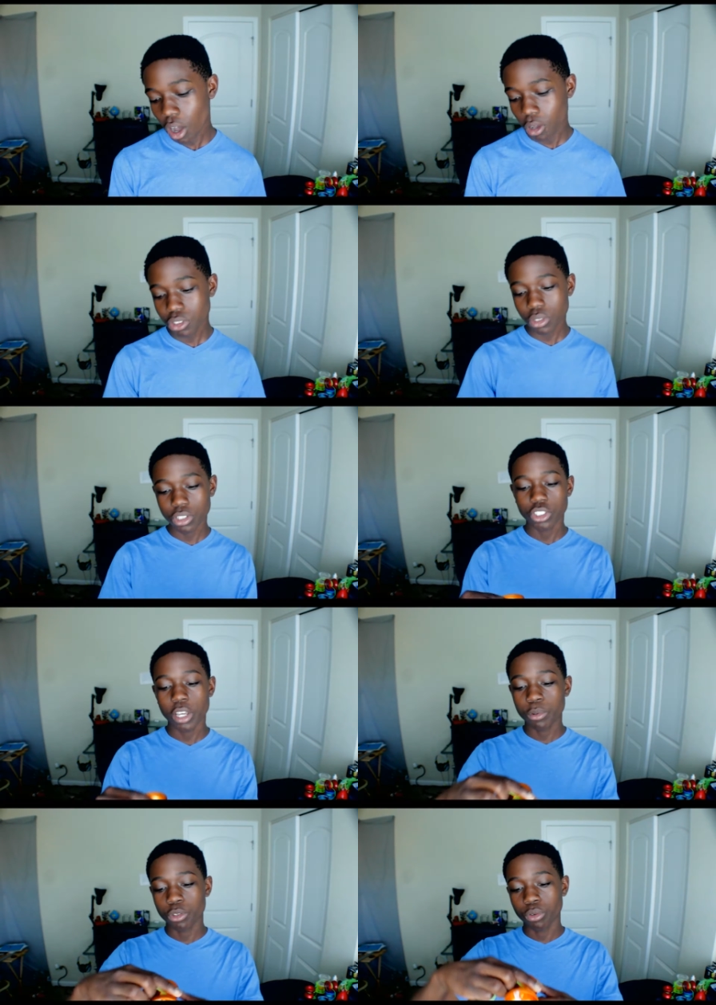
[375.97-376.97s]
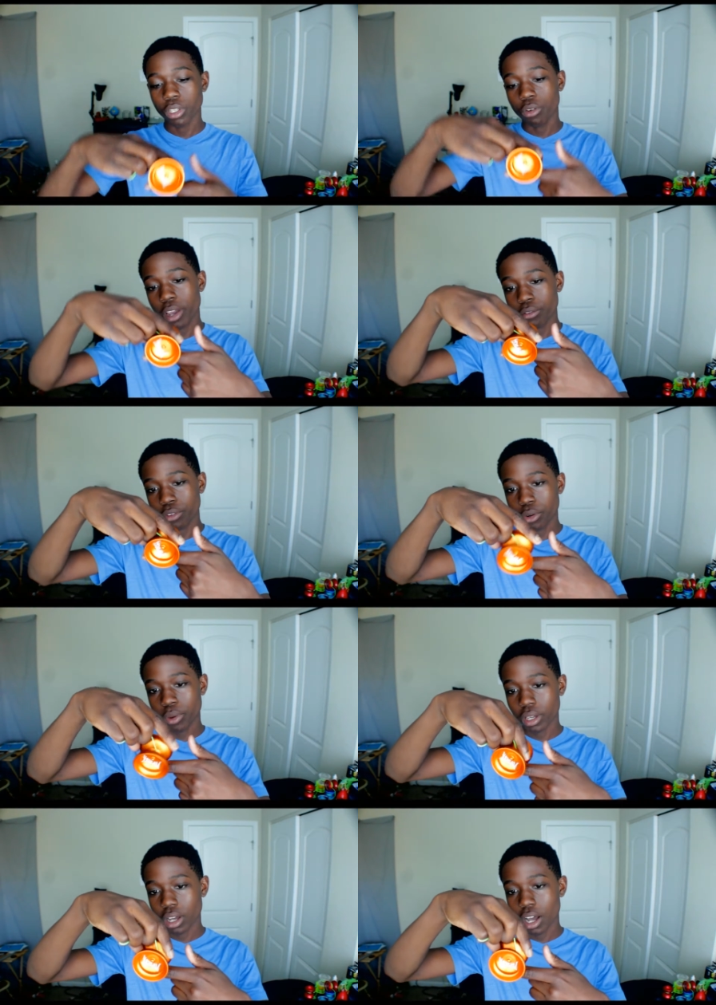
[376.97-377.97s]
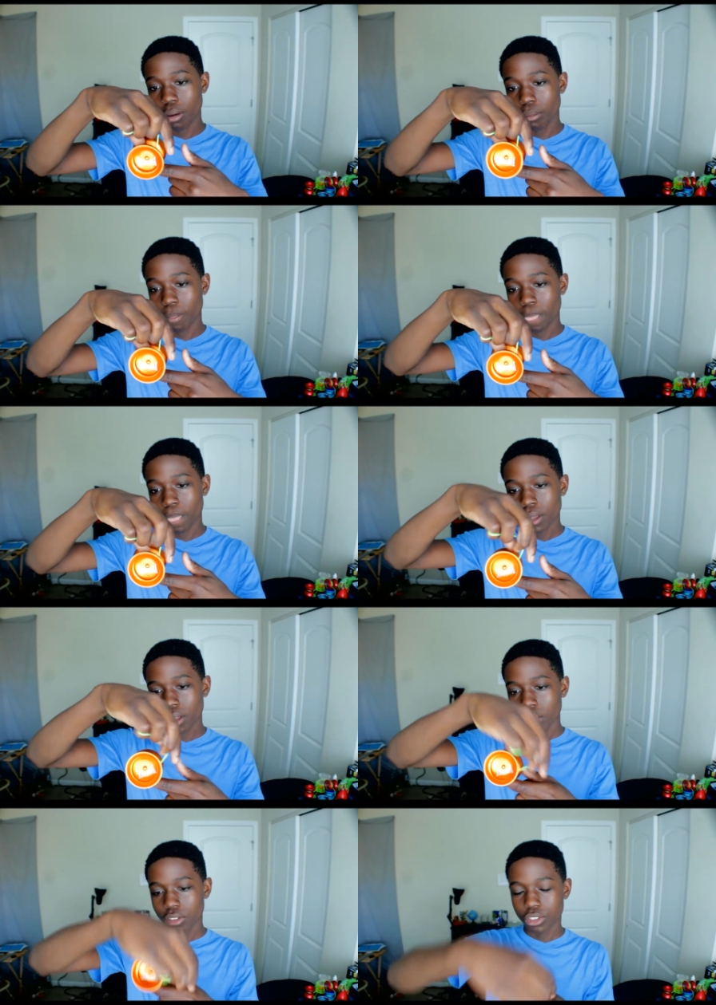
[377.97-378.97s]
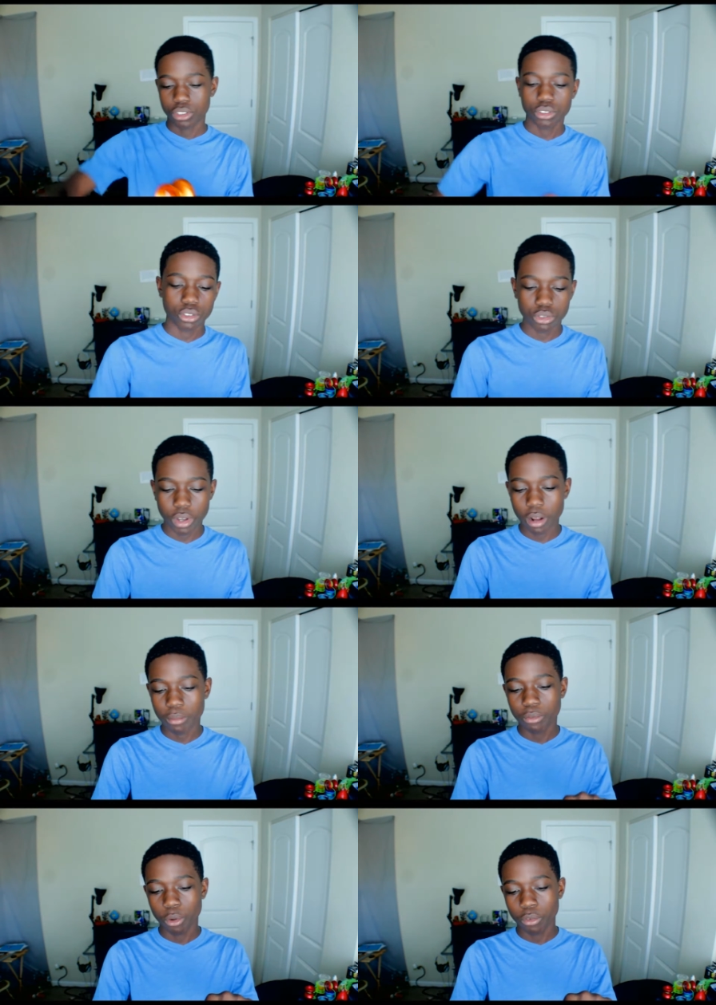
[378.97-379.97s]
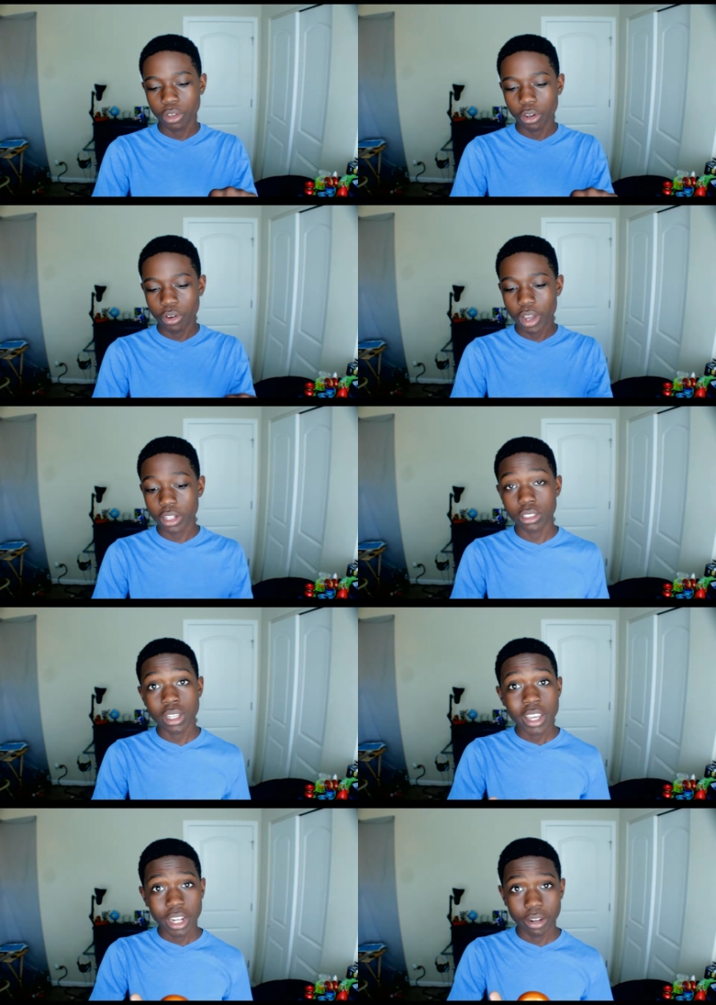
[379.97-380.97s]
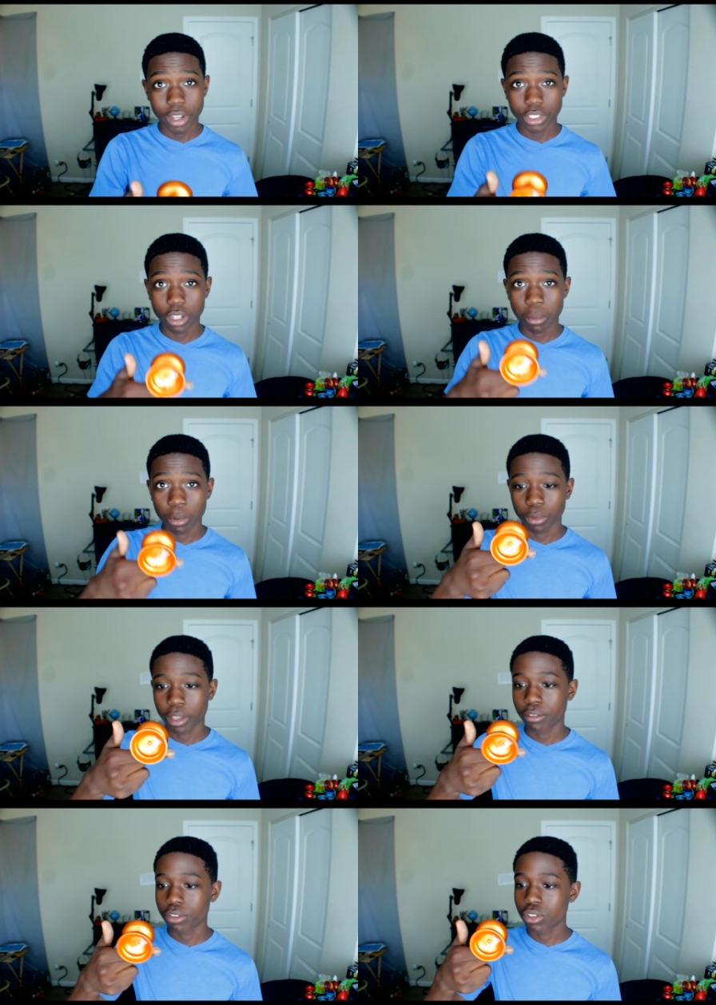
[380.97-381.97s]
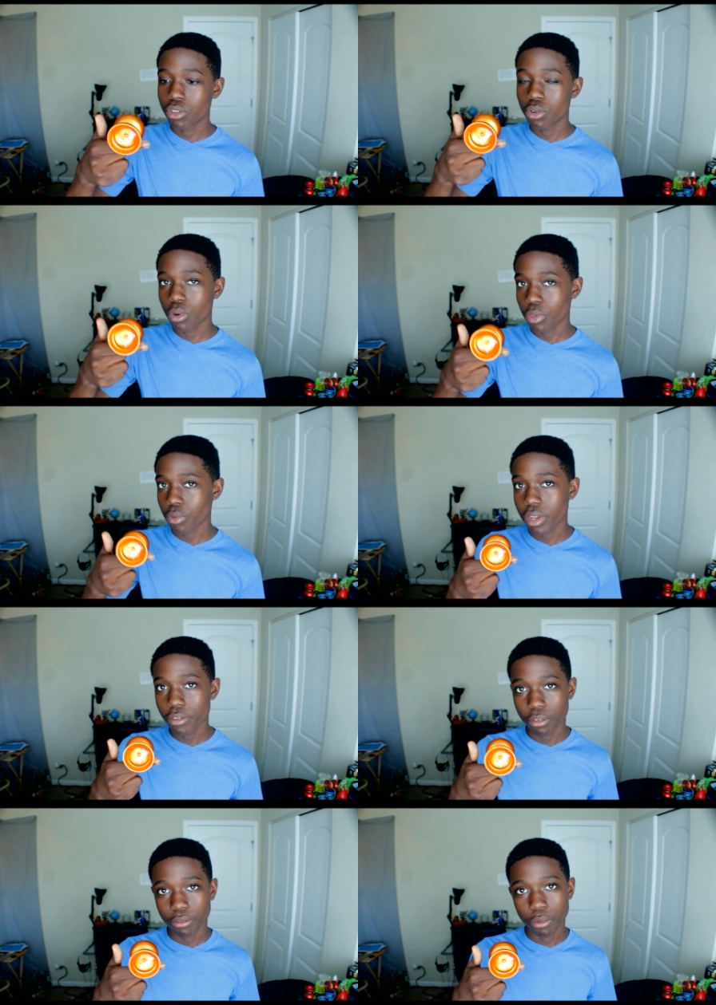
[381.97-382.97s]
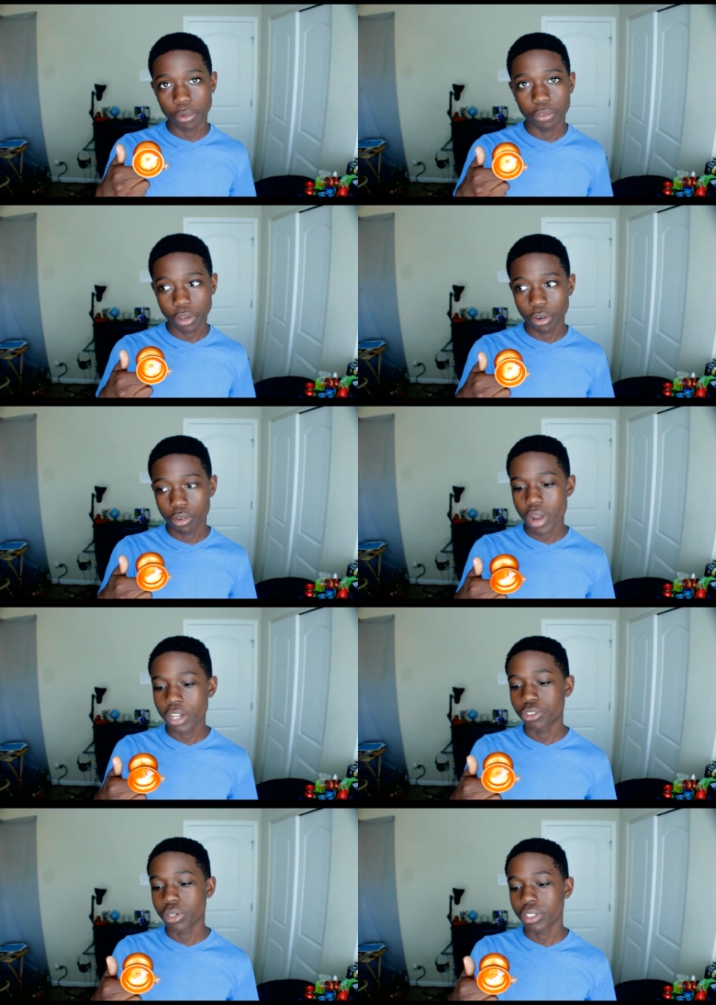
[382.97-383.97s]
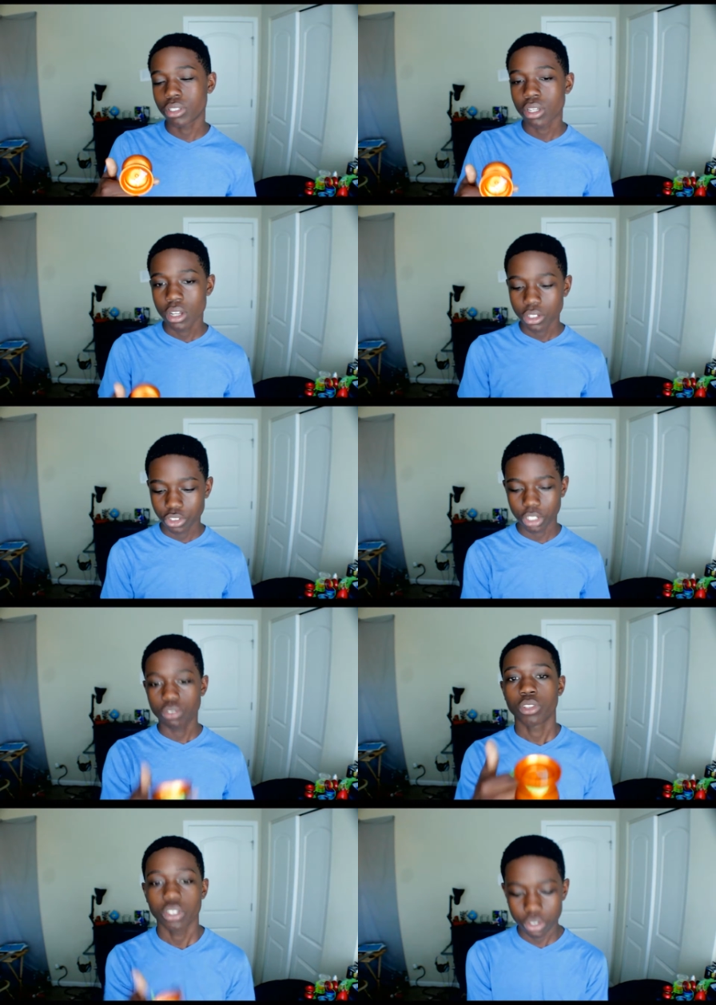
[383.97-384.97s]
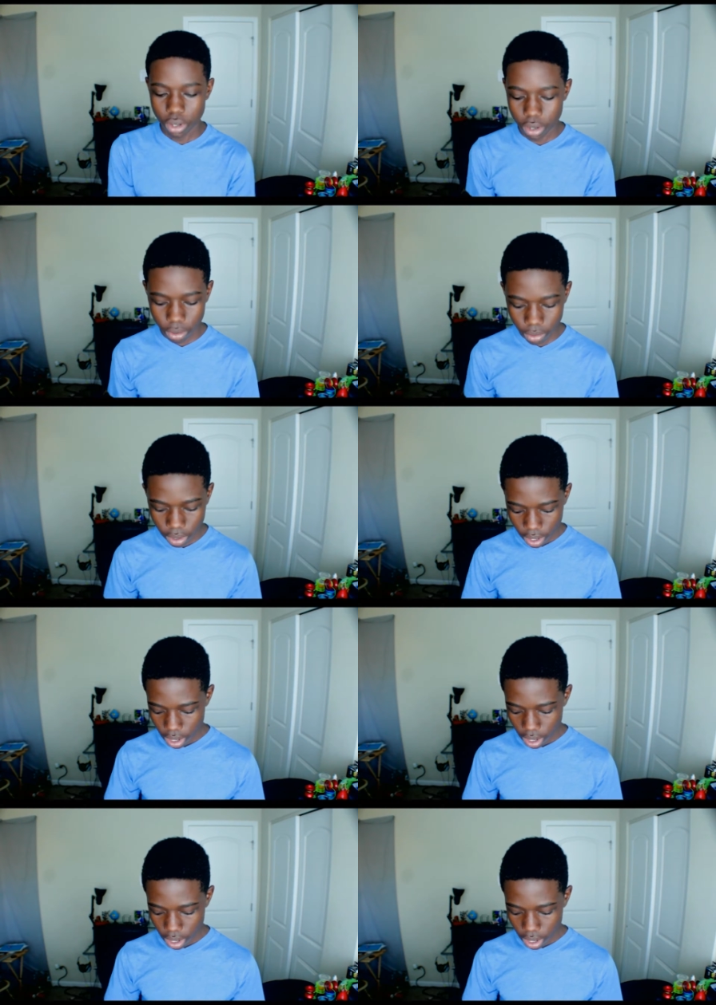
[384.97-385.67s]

Also, the shape is really great for doing just straight up 4-finger grinds. And I've actually come up with like 2 or 3 different 4-finger grind tricks just for this yo-yo,